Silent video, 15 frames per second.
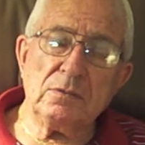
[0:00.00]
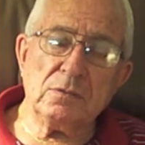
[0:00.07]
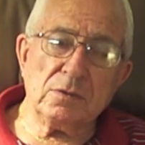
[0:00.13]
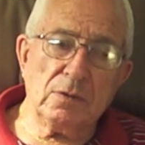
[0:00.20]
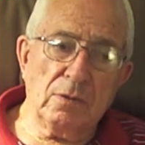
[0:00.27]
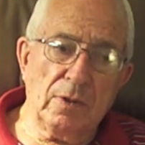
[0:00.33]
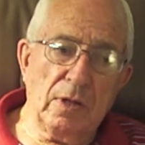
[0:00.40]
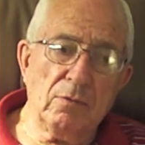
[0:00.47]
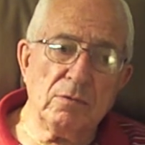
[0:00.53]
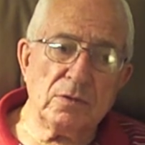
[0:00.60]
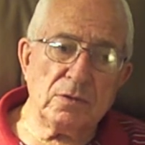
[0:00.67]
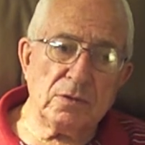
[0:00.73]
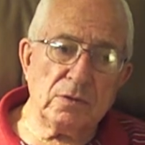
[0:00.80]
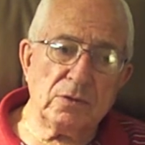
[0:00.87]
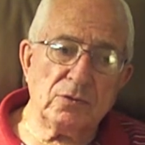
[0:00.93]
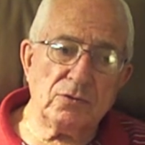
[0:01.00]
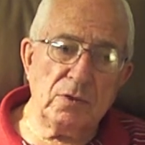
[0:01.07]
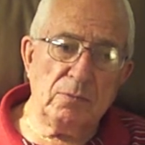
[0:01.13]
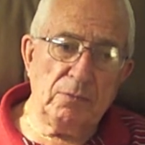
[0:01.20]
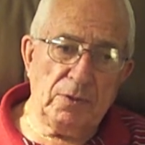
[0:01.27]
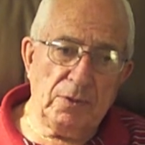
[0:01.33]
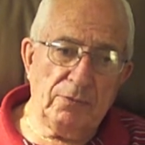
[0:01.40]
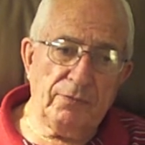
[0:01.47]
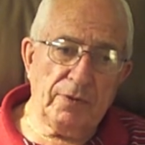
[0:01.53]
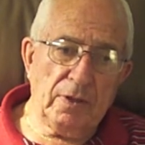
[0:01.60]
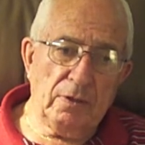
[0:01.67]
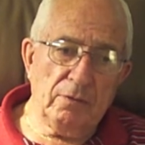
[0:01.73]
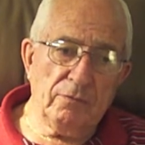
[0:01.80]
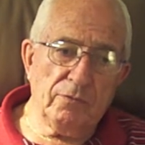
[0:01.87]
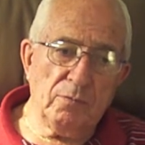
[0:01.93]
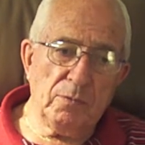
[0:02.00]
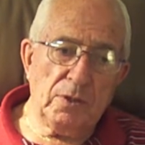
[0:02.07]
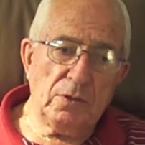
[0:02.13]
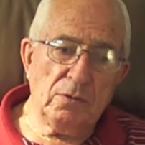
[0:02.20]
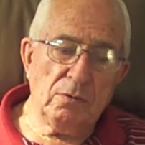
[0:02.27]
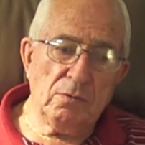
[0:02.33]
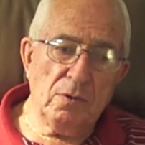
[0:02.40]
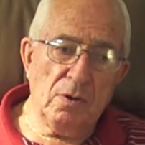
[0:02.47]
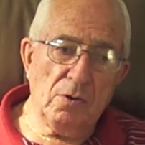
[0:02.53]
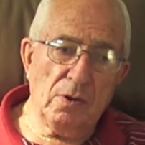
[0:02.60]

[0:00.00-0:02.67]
So that was extremely difficult for me too.